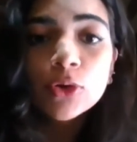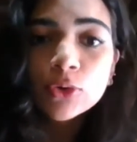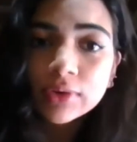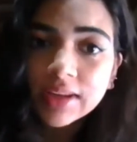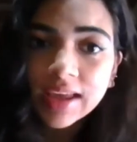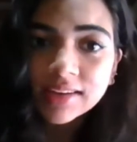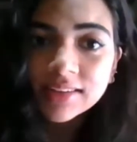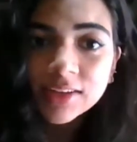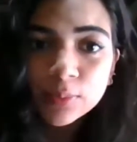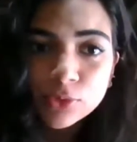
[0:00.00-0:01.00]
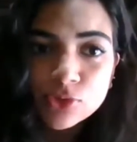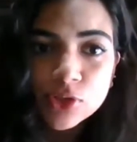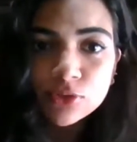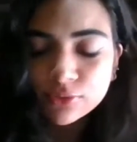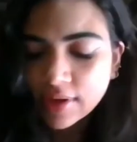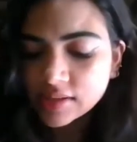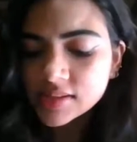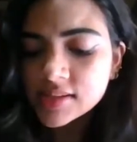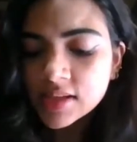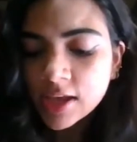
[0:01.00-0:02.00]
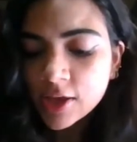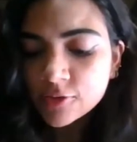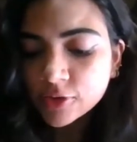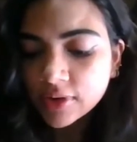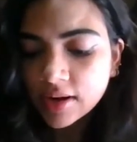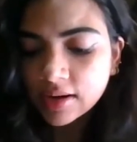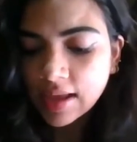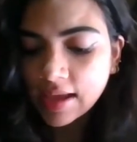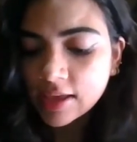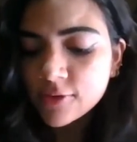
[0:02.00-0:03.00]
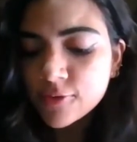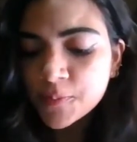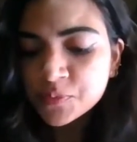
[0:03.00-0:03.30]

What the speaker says: oriented mutual funds for our life.